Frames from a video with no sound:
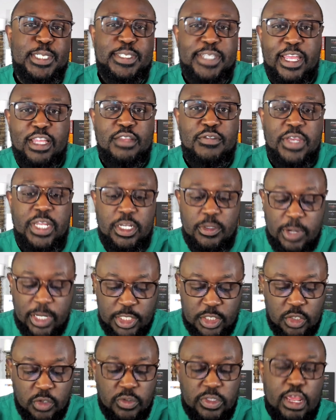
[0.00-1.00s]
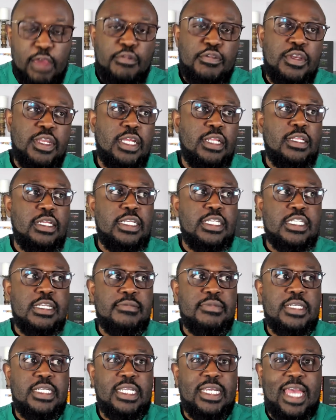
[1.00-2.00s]
is elevated, right? So definitely
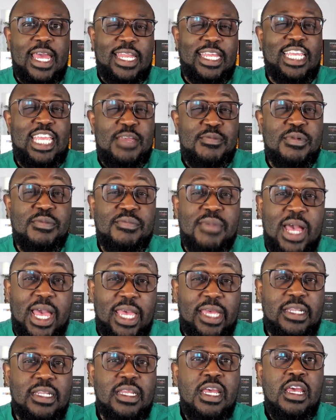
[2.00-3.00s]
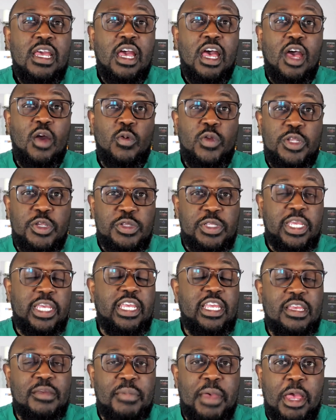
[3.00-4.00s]
something to kind of keep in mind when you're
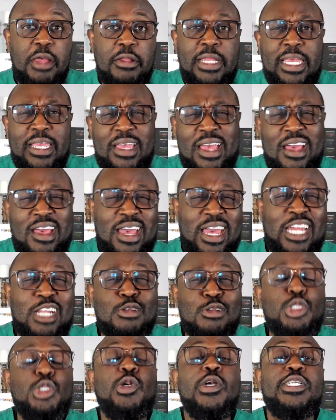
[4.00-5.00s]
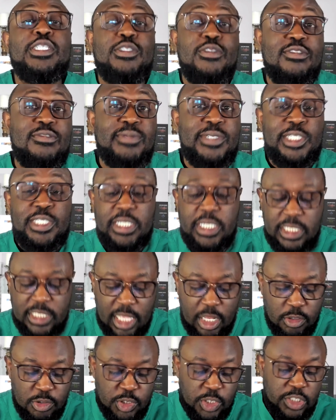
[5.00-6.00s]
thinking about like, I don't trust those machines. I
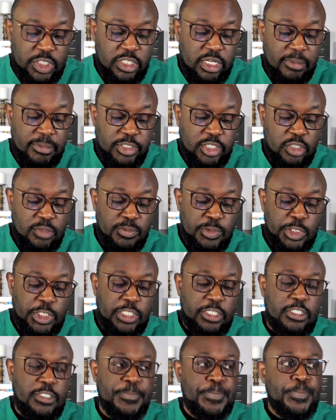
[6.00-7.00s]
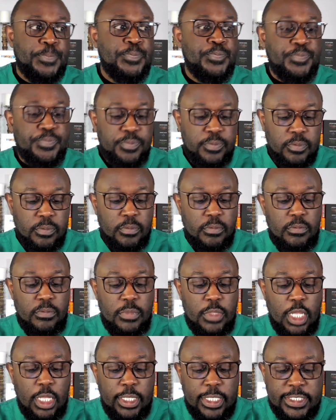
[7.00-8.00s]
don't trust the numbers of those machines.
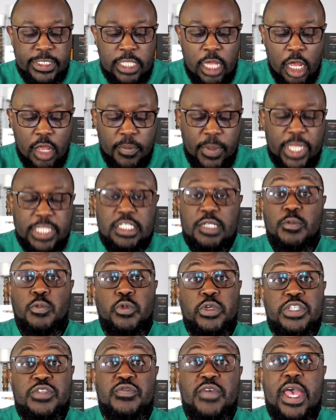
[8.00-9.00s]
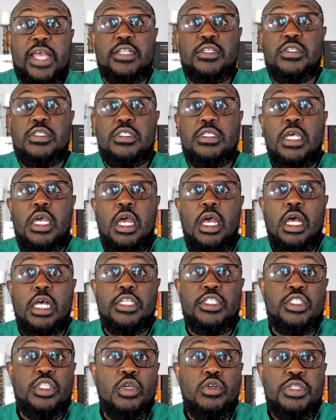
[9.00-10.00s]
Let's talk about some risk factors
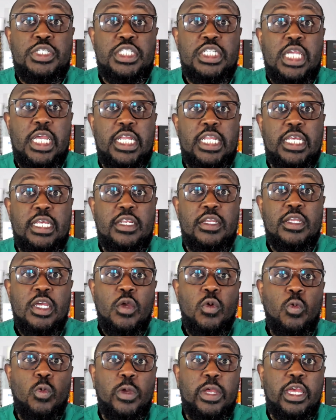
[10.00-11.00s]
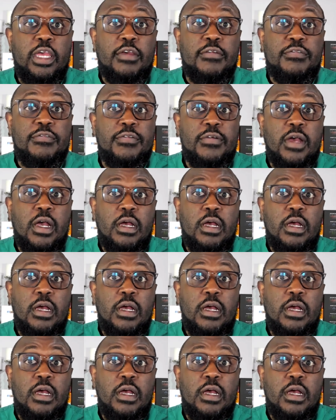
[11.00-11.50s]
associated with